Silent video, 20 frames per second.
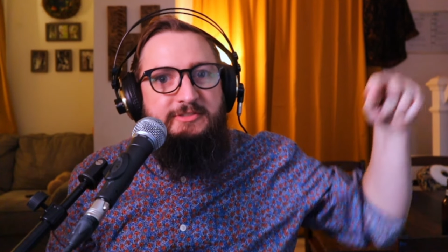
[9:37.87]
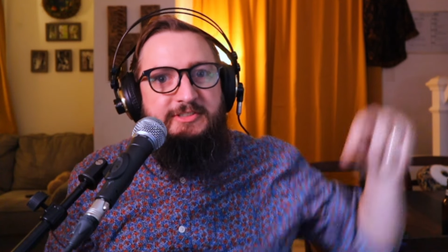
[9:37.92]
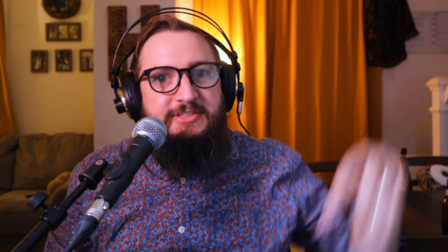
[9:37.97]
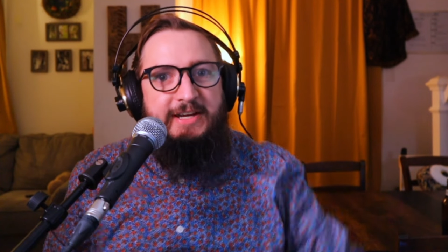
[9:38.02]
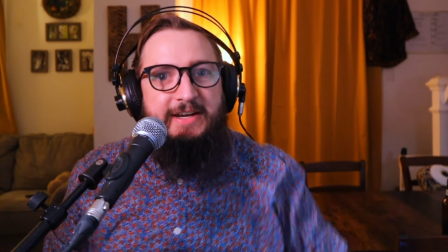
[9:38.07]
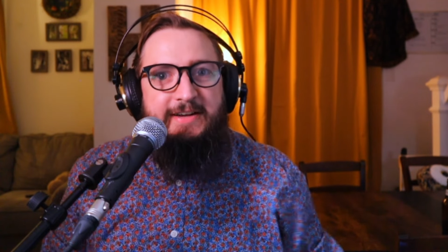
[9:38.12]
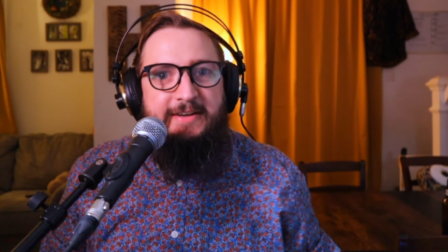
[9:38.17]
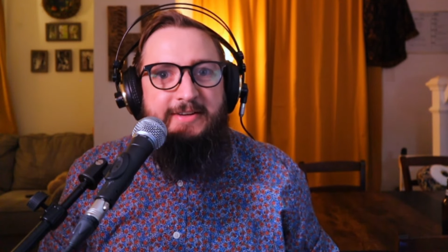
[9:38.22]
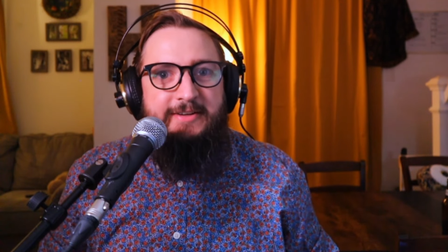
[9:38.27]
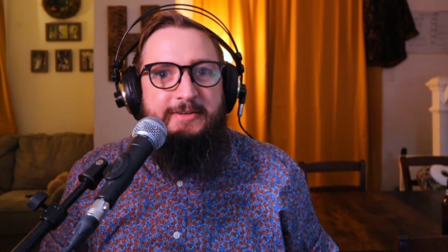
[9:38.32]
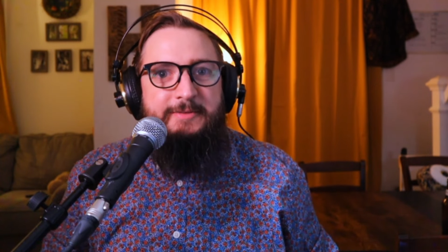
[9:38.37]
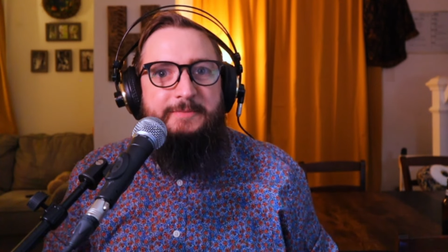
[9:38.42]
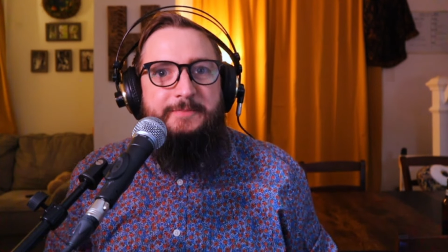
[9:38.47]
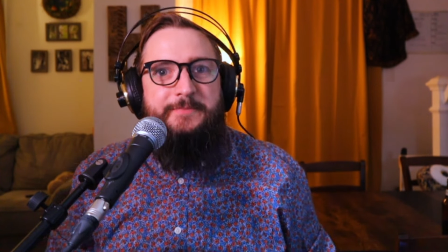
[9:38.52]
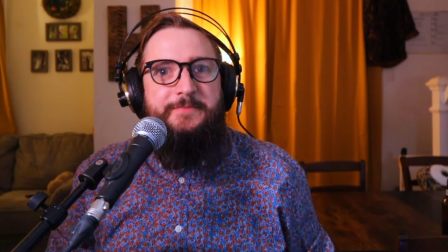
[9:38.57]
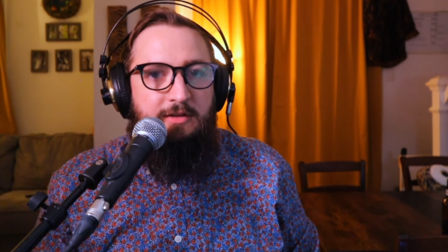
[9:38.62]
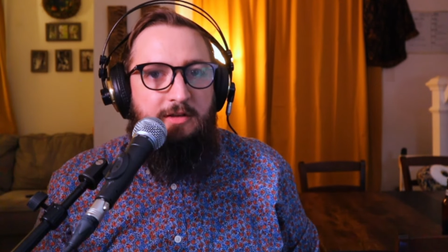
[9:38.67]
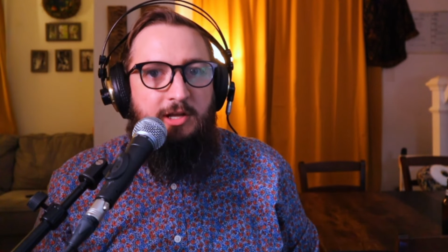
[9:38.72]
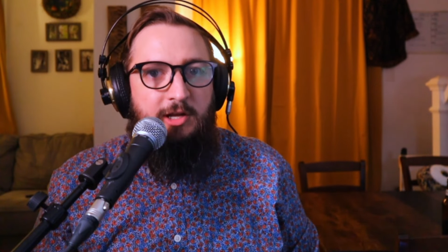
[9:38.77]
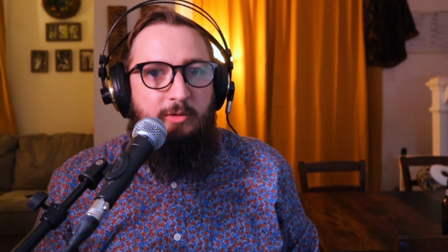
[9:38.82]
time.
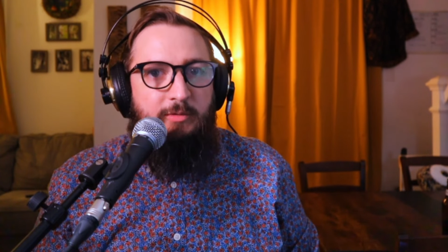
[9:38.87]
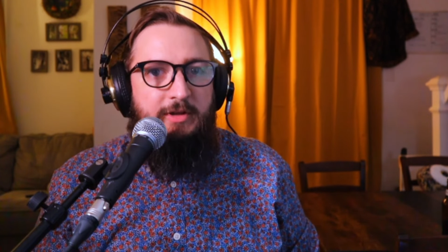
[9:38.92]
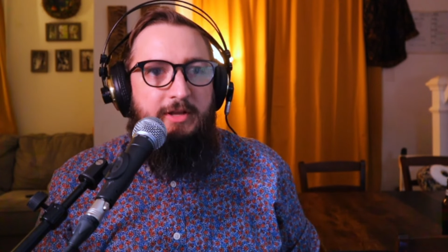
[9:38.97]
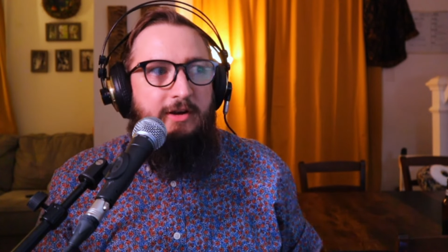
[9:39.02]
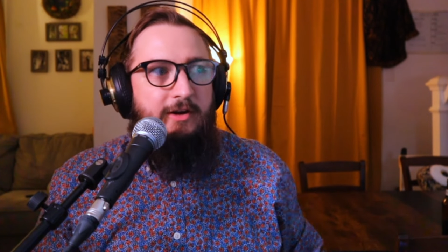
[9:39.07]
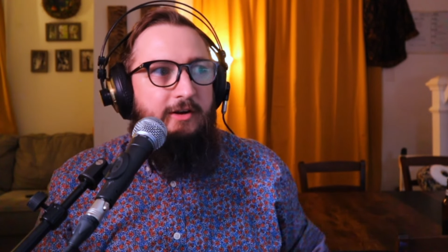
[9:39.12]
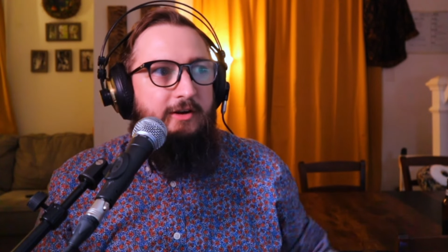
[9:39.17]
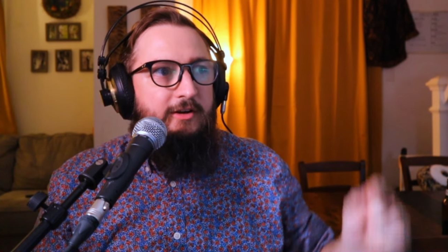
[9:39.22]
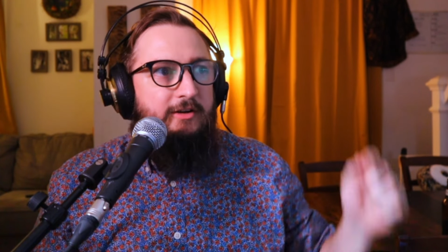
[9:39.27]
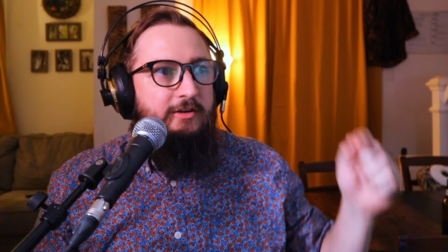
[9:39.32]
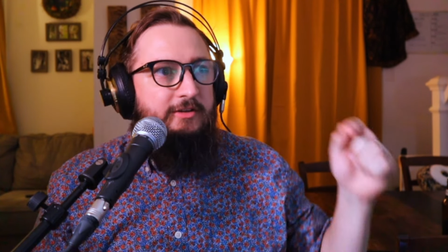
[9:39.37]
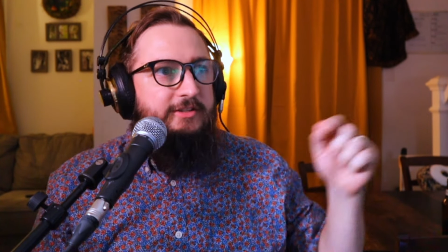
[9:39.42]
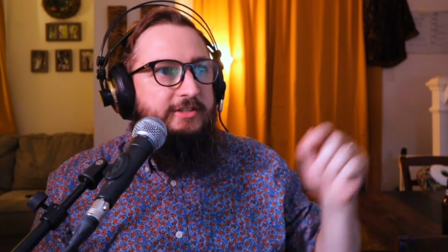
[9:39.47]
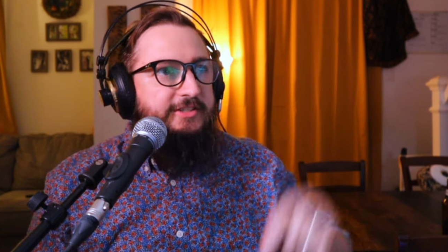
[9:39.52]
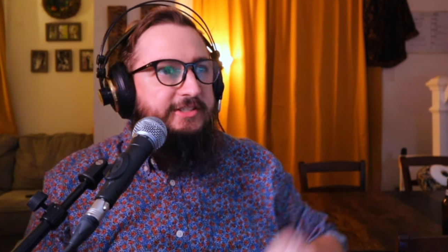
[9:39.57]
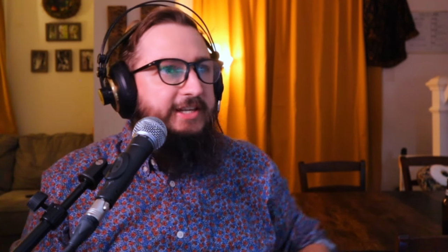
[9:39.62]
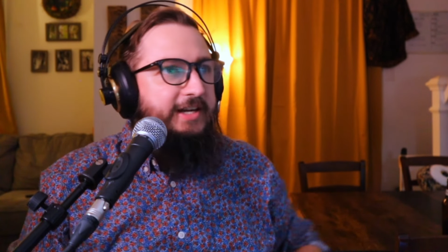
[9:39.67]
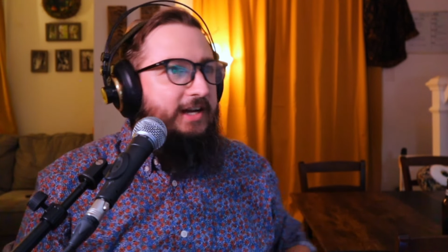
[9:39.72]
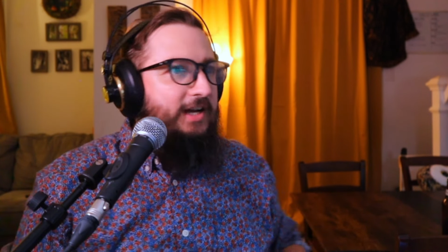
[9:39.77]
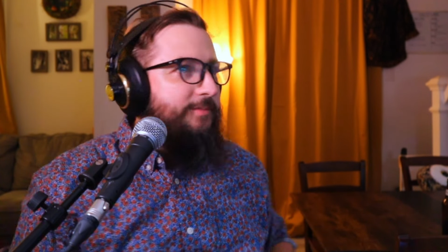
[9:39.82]
Here we are. The
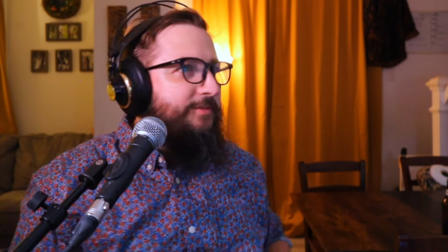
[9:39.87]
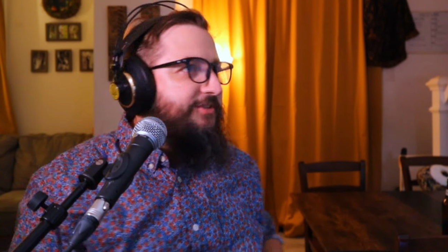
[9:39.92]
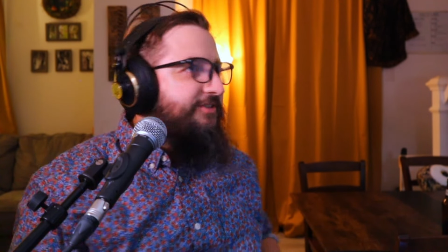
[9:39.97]
time